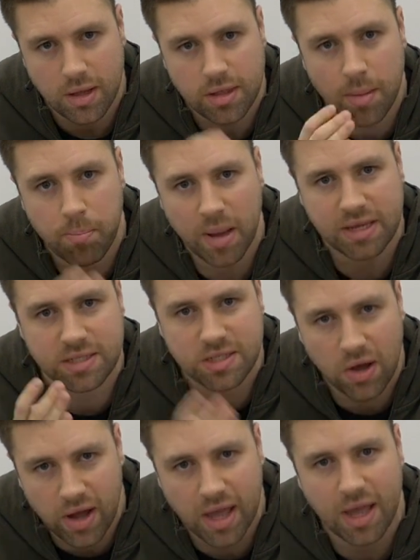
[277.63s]
The best
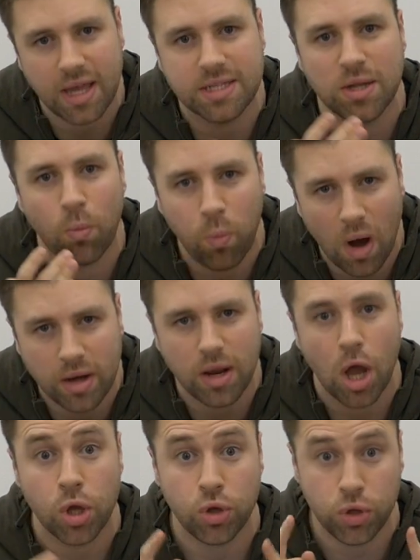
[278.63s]
diet is the one
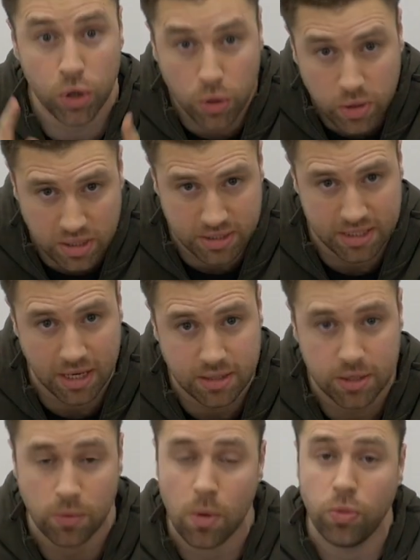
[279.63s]
you can stick
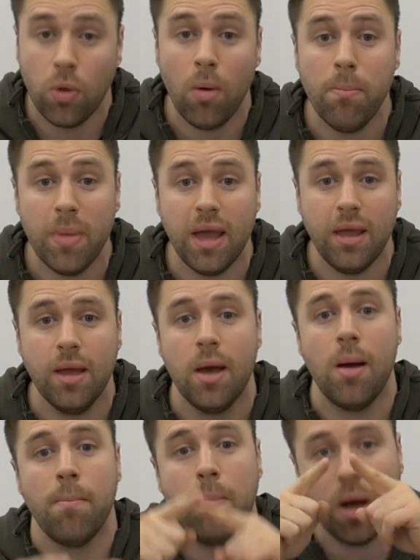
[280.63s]
to, not me,
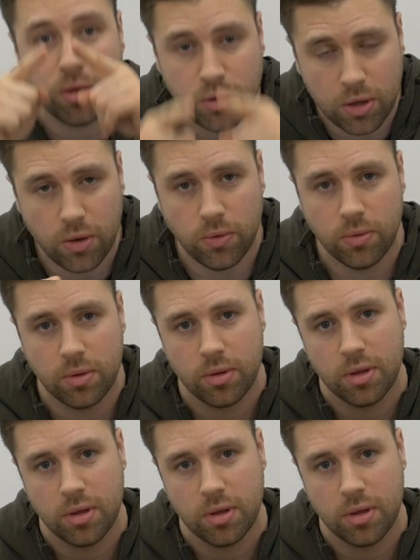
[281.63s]
but you.